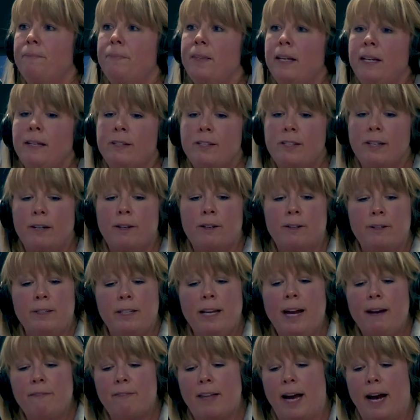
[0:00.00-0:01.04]
So you
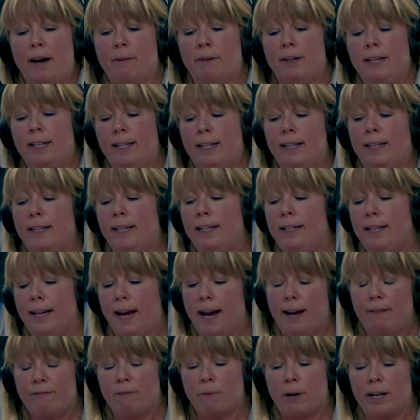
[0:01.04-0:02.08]
have that one. And then you
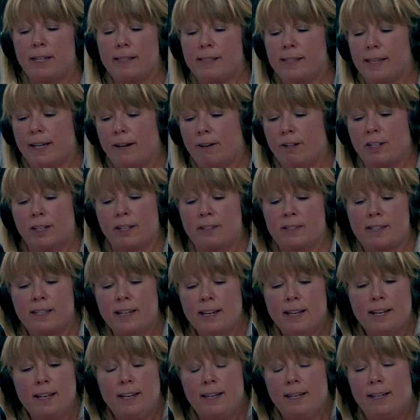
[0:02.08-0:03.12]
have ones that are just,
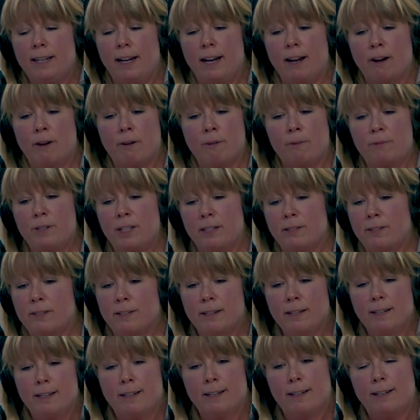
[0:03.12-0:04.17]
just
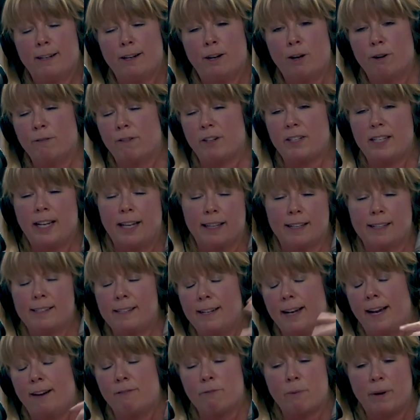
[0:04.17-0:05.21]
overzealous. And I
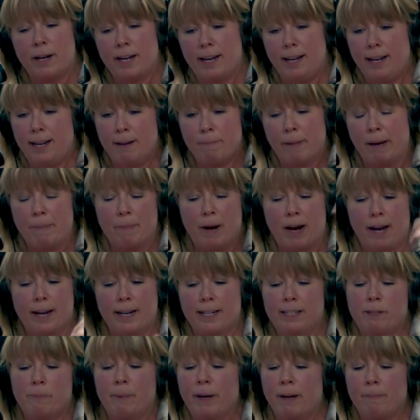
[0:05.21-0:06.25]
have one in my
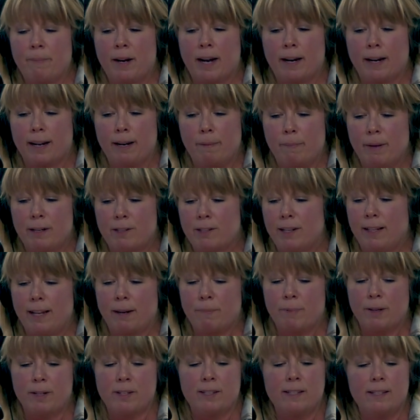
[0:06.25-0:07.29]
mind, but I'm not going to mention that
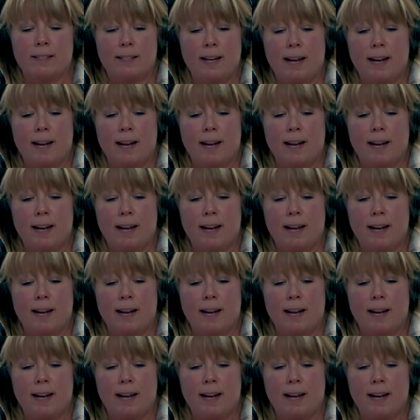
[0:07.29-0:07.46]
person's name.